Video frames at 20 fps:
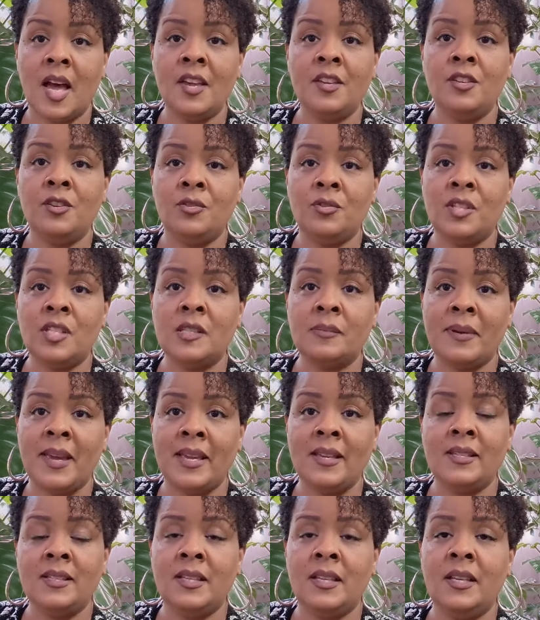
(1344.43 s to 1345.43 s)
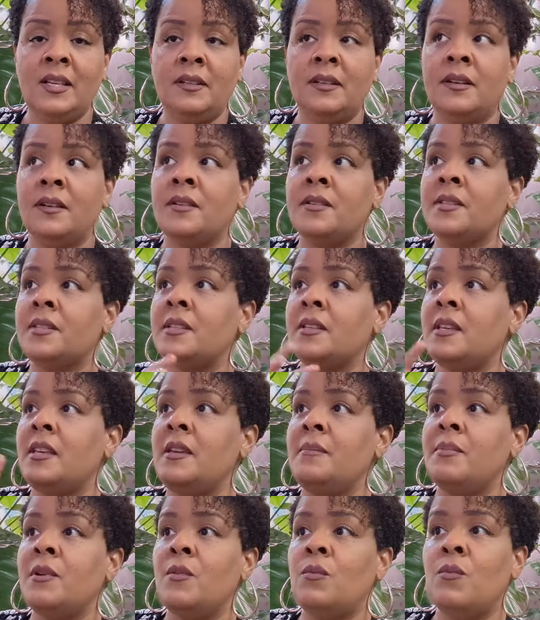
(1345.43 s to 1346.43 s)
I use space heaters to
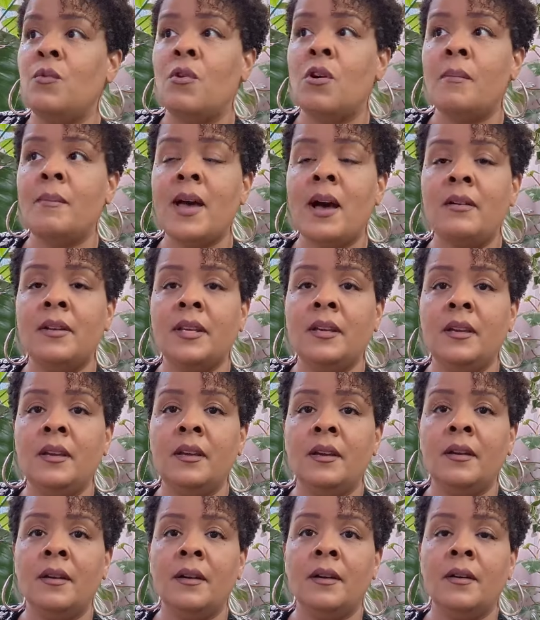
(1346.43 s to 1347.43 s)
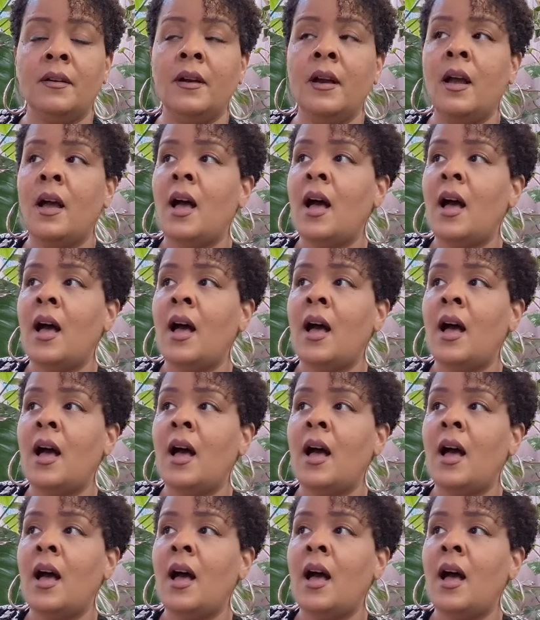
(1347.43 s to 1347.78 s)
keep it warm out here.